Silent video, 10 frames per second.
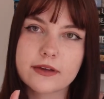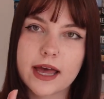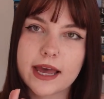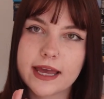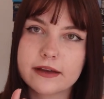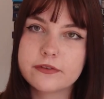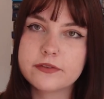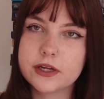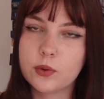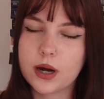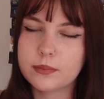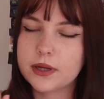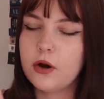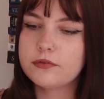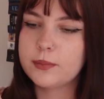I have a video up
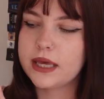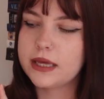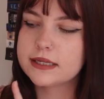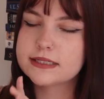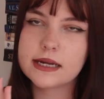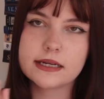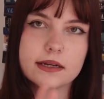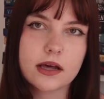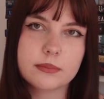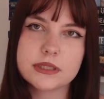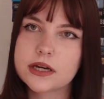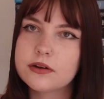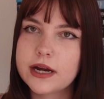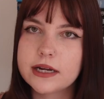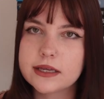of me setting it up,
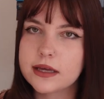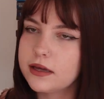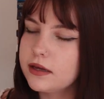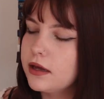decorating it,